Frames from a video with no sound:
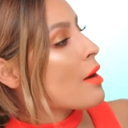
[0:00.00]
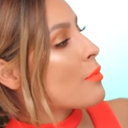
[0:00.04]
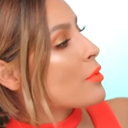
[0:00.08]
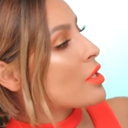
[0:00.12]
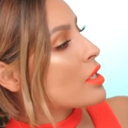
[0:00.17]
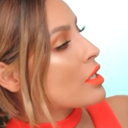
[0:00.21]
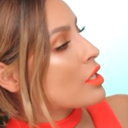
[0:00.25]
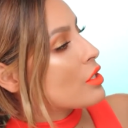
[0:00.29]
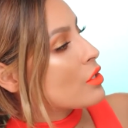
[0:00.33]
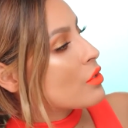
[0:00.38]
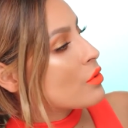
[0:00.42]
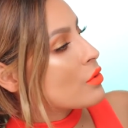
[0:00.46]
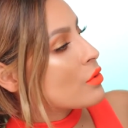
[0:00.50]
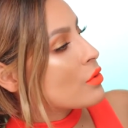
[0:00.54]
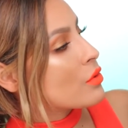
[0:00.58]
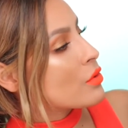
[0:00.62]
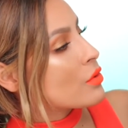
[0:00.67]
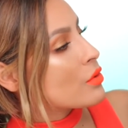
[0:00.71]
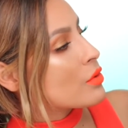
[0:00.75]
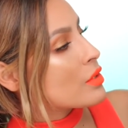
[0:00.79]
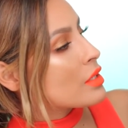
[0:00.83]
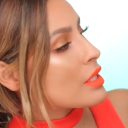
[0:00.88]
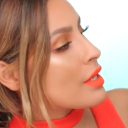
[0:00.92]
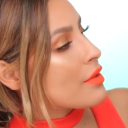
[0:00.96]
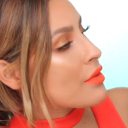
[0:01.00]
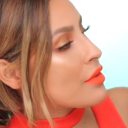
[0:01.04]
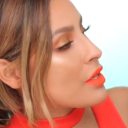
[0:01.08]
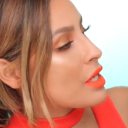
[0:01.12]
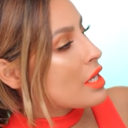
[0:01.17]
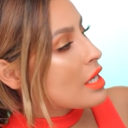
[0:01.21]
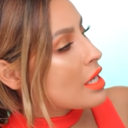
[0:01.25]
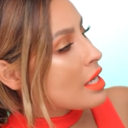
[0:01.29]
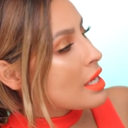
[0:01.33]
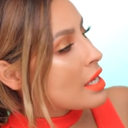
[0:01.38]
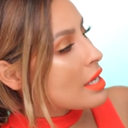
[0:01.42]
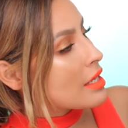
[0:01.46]
I'm gonna use
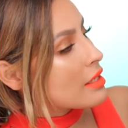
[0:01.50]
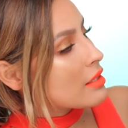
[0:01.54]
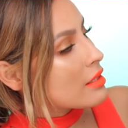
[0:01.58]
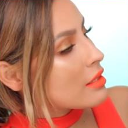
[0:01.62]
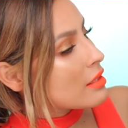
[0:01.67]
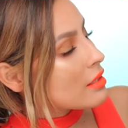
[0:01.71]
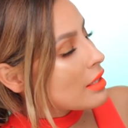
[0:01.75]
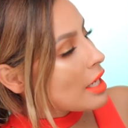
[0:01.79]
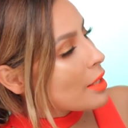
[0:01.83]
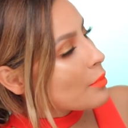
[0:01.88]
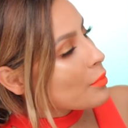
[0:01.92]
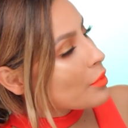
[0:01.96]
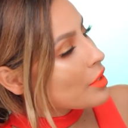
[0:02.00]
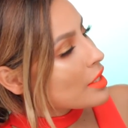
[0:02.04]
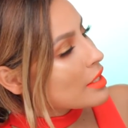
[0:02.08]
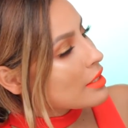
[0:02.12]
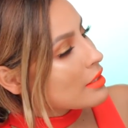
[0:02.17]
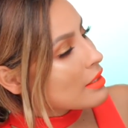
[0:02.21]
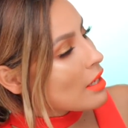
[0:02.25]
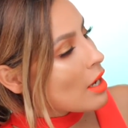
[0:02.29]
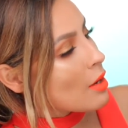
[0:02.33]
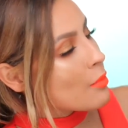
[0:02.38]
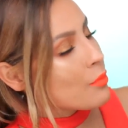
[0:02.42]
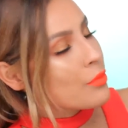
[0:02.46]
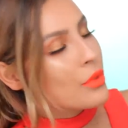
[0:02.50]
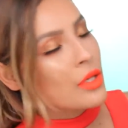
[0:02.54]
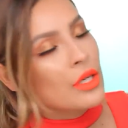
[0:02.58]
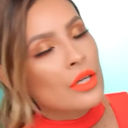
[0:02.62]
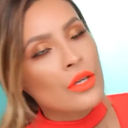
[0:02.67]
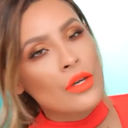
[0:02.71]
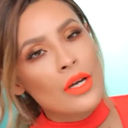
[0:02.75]
the Cypress Umber.